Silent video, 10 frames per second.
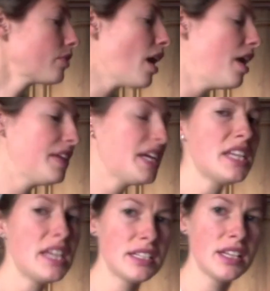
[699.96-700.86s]
I think it
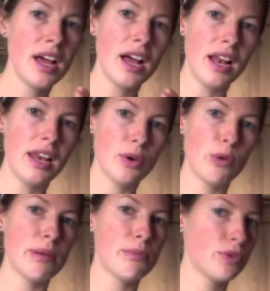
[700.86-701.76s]
needs a little
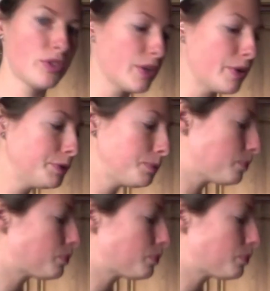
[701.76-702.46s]
bit more salt,